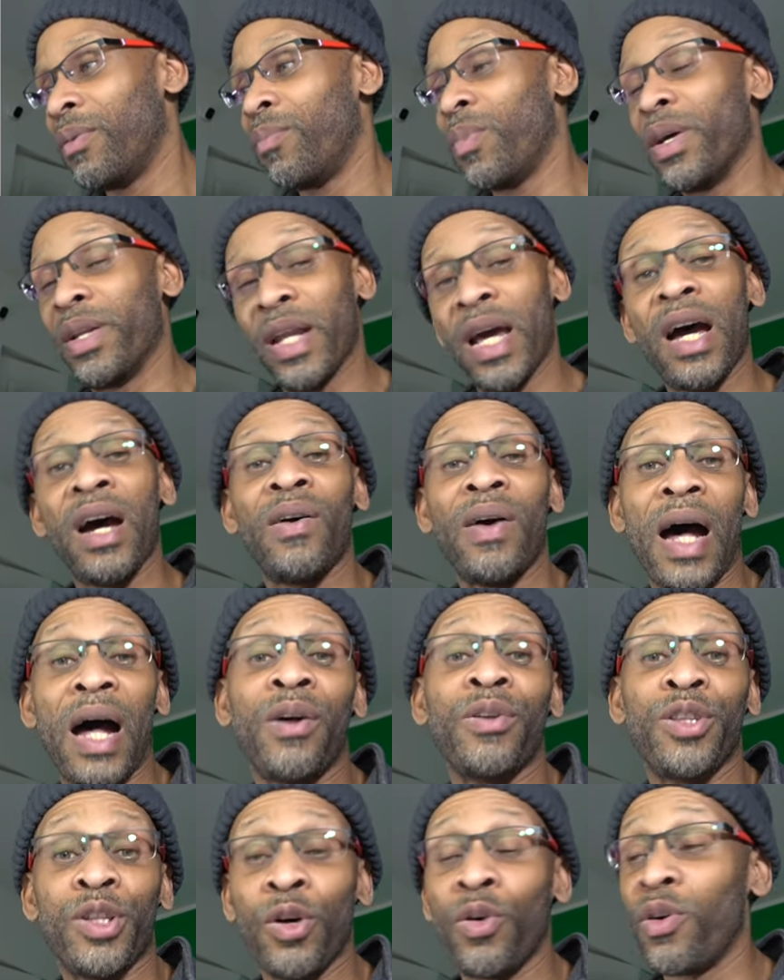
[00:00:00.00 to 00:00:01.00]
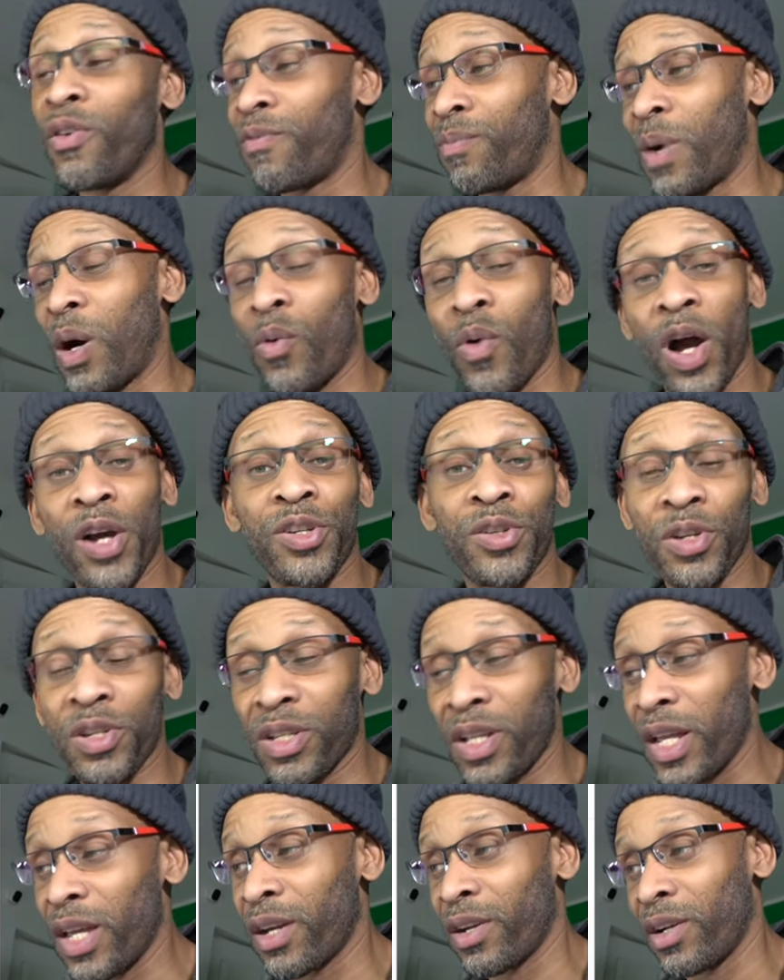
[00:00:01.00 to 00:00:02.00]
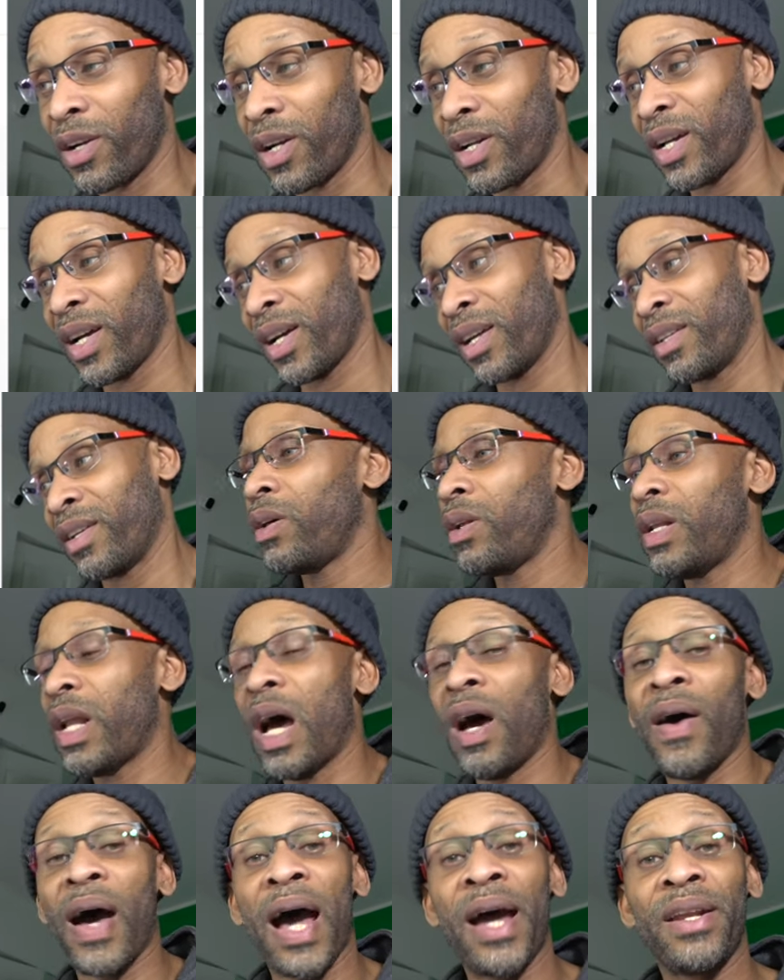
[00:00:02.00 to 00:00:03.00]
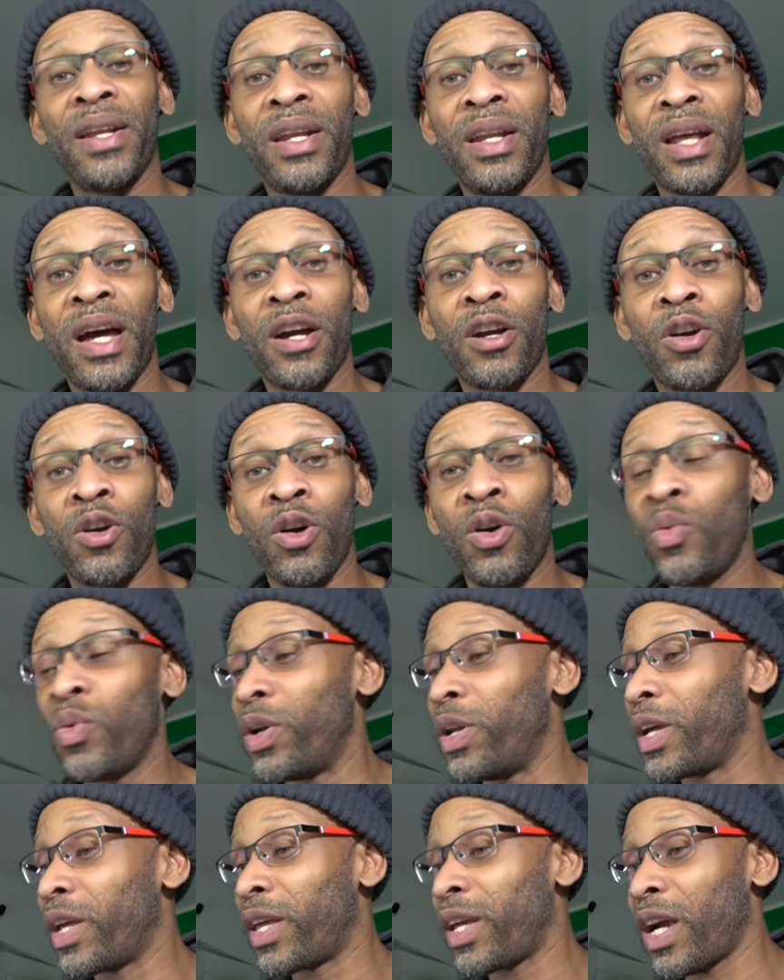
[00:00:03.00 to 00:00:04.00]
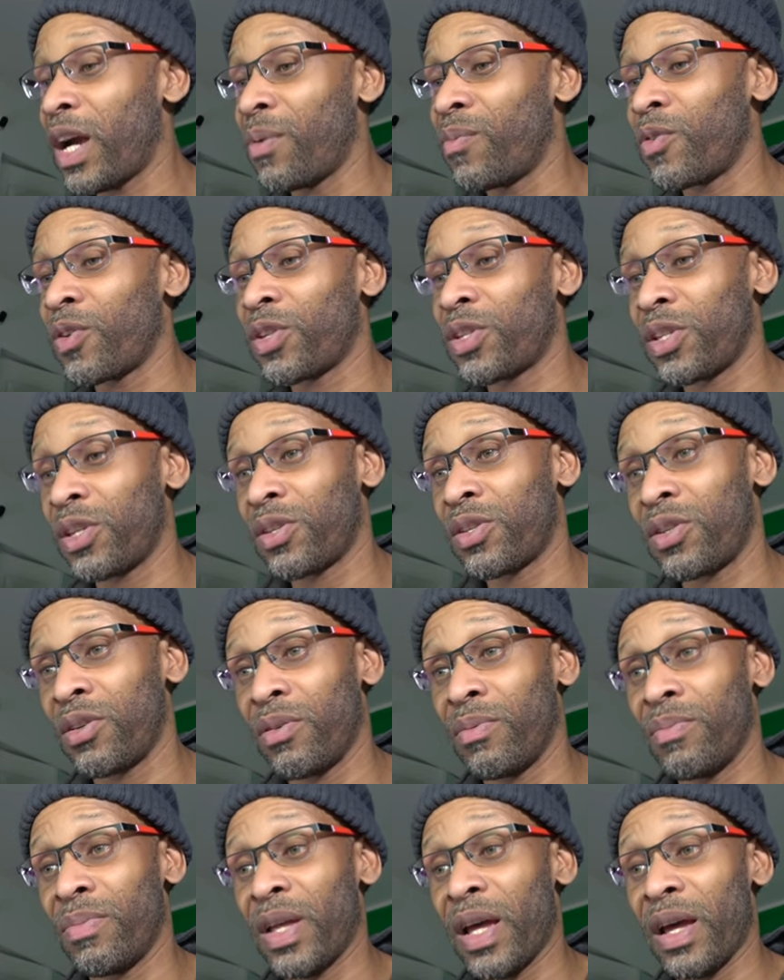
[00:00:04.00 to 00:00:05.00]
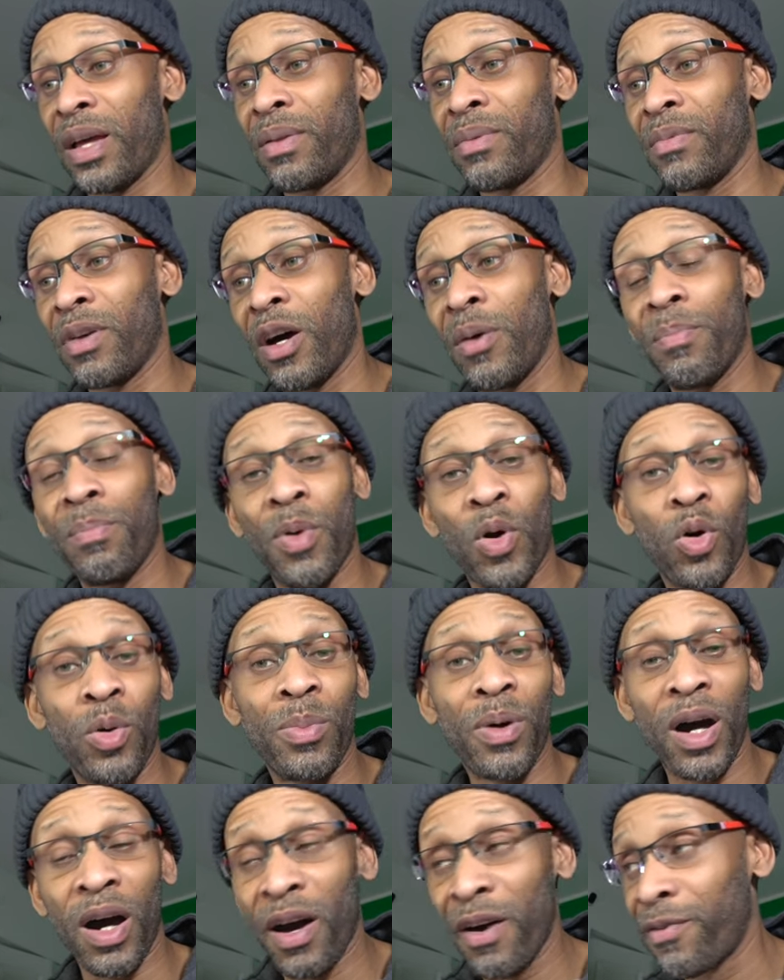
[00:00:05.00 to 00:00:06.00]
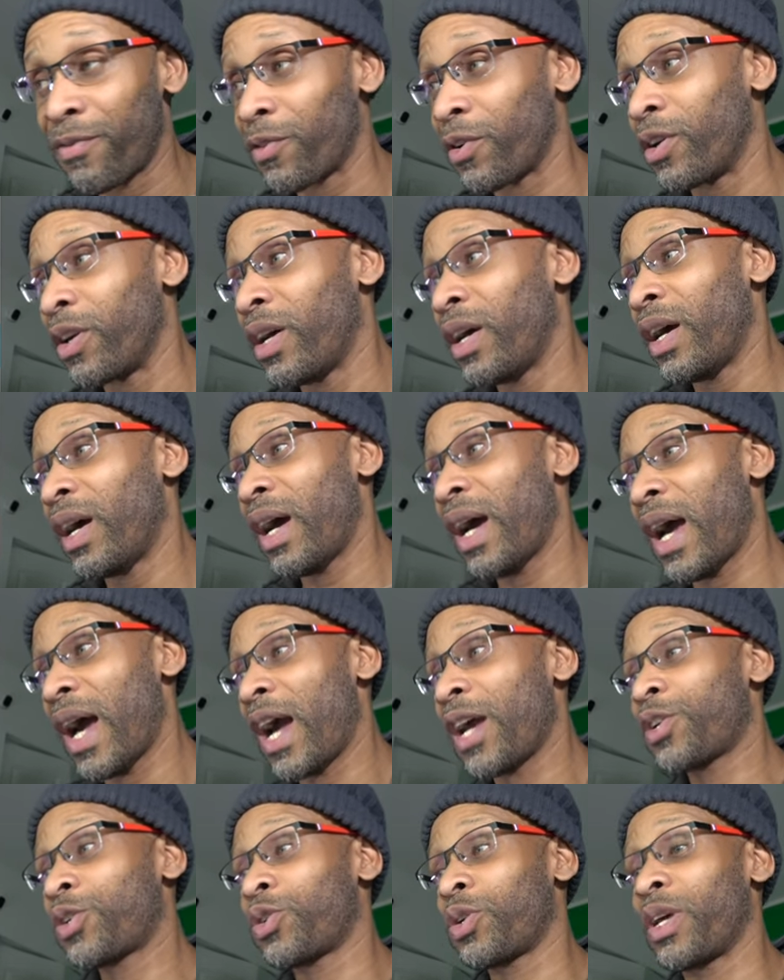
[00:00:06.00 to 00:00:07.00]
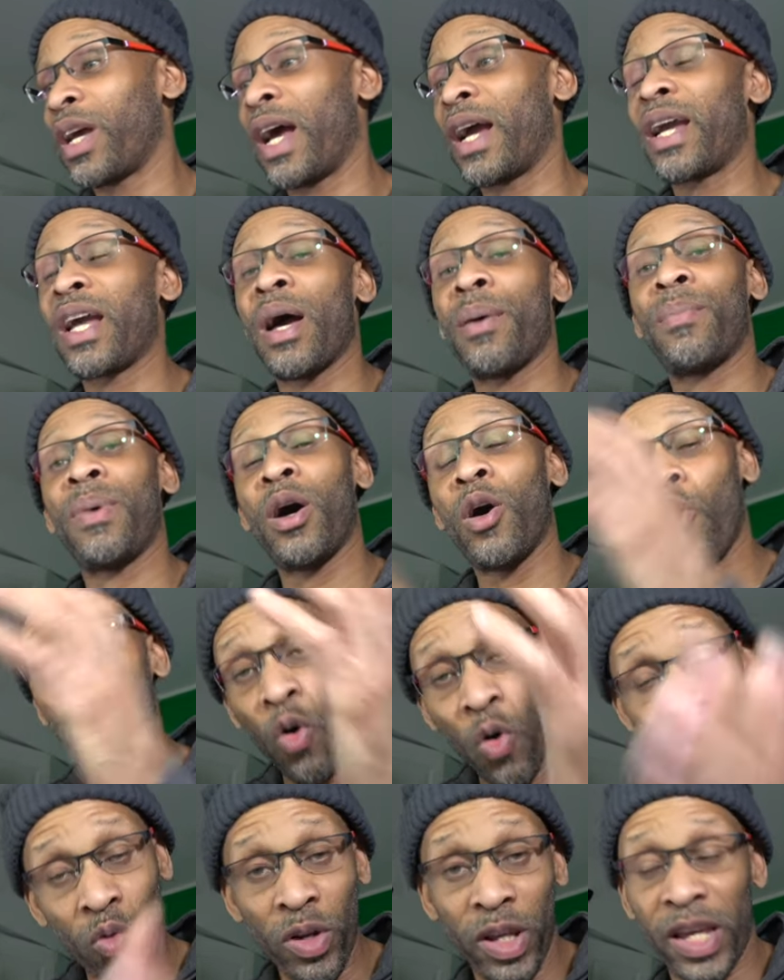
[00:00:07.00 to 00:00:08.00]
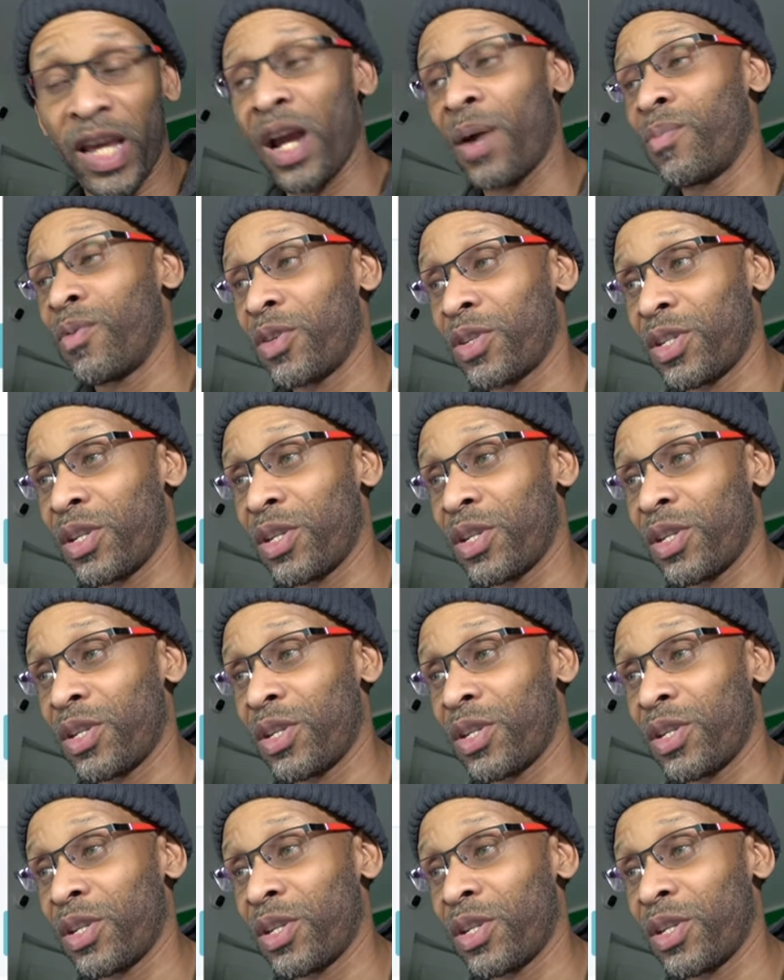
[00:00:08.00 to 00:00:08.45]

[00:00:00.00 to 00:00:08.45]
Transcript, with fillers: But now I'll know if my washer is leaking or not. Now, I did not go with the camera system that Abode offer. Actually, I got my own camera